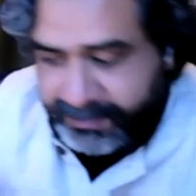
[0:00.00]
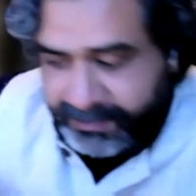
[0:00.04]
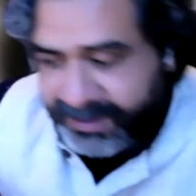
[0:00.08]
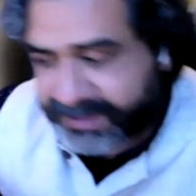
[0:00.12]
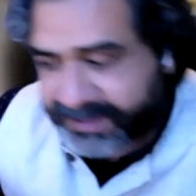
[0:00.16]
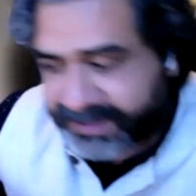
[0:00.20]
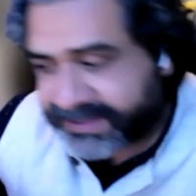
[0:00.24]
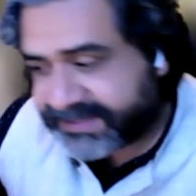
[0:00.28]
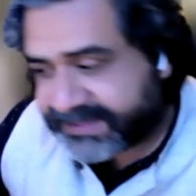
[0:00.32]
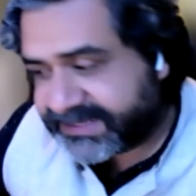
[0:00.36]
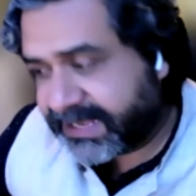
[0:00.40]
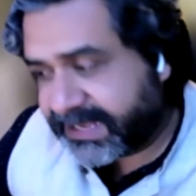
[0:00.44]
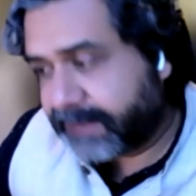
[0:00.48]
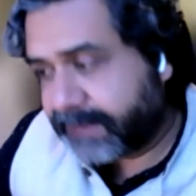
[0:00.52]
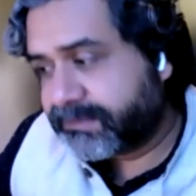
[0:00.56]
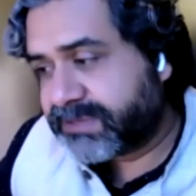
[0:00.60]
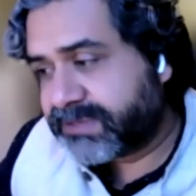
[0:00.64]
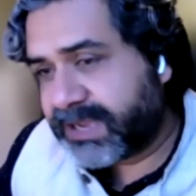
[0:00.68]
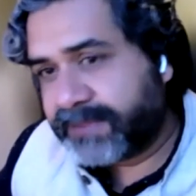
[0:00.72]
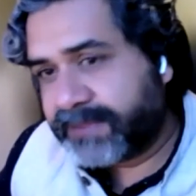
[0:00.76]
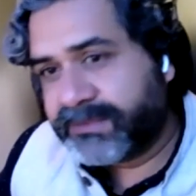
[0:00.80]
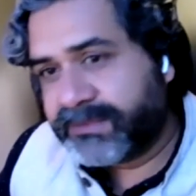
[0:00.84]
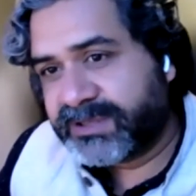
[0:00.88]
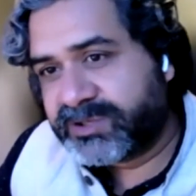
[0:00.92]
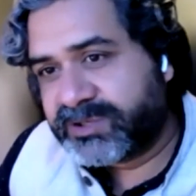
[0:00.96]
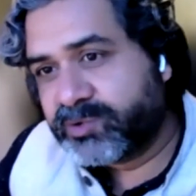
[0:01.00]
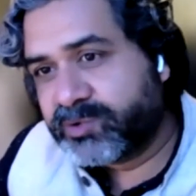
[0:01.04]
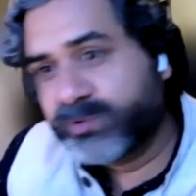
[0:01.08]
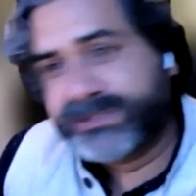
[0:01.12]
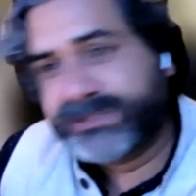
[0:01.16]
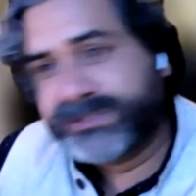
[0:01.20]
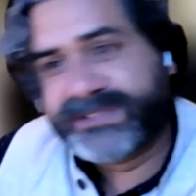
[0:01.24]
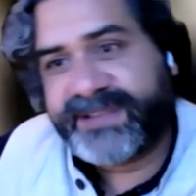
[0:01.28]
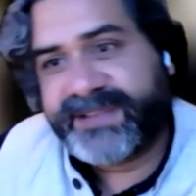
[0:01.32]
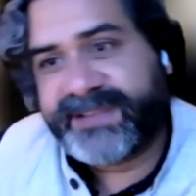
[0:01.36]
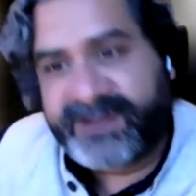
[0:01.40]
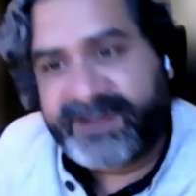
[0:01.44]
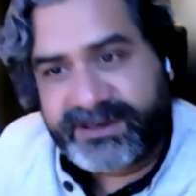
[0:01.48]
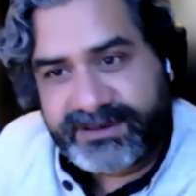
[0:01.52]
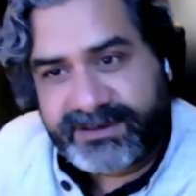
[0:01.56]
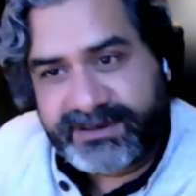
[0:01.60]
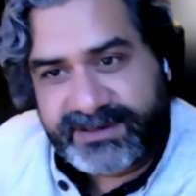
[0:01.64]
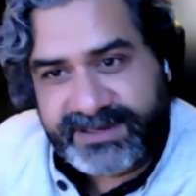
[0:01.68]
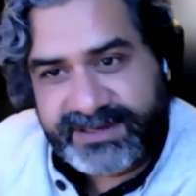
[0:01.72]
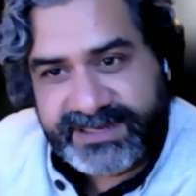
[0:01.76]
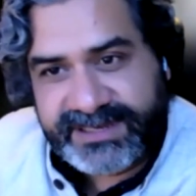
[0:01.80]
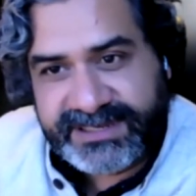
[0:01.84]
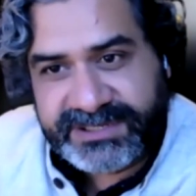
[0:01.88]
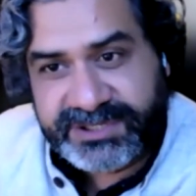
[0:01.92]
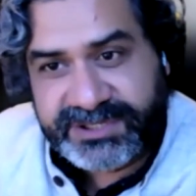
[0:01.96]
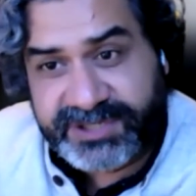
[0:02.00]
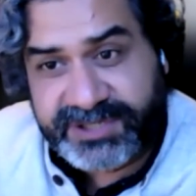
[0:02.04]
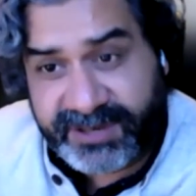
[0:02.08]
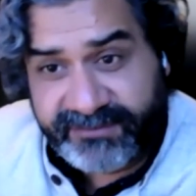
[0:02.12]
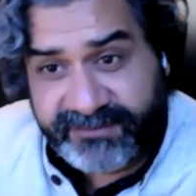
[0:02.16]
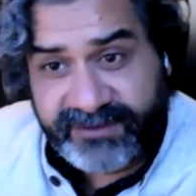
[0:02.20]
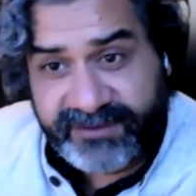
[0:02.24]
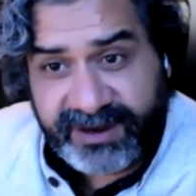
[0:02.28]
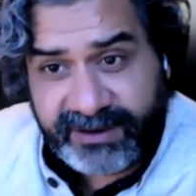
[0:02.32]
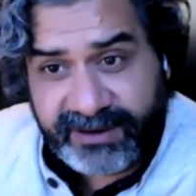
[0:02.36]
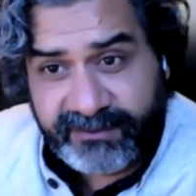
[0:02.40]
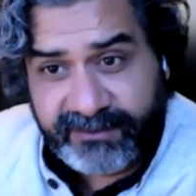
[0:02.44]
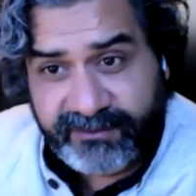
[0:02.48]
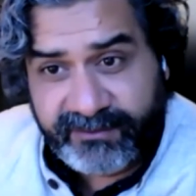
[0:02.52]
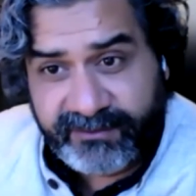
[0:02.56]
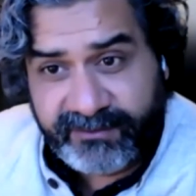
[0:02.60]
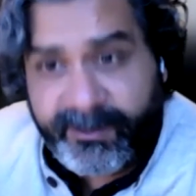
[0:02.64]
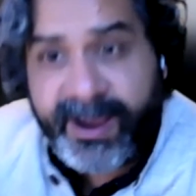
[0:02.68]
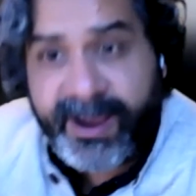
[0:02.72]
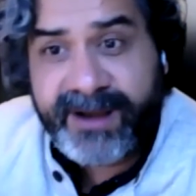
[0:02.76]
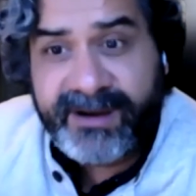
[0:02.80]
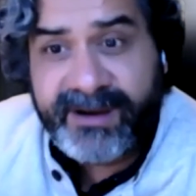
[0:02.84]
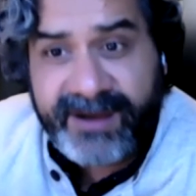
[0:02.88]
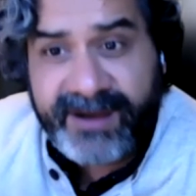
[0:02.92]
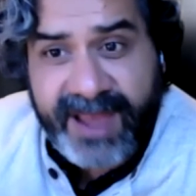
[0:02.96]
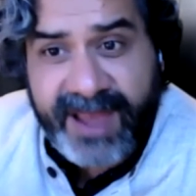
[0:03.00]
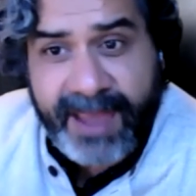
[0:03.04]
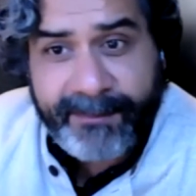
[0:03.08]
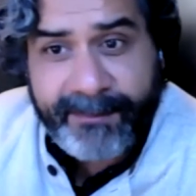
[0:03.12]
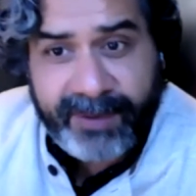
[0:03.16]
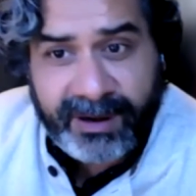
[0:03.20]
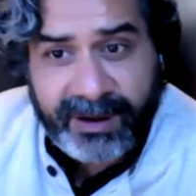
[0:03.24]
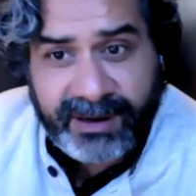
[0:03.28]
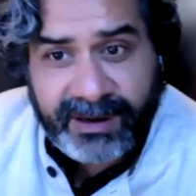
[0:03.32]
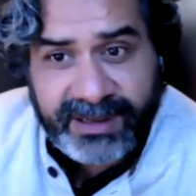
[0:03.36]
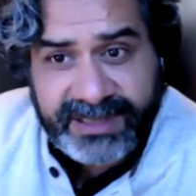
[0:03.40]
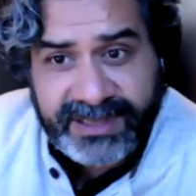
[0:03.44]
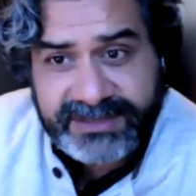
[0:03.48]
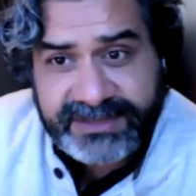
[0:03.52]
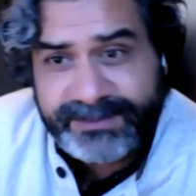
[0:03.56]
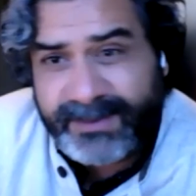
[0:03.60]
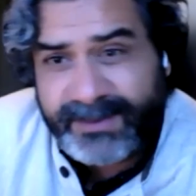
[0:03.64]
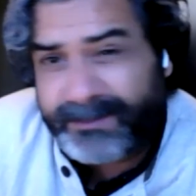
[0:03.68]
At the same time, the tool set is shifting very rapidly,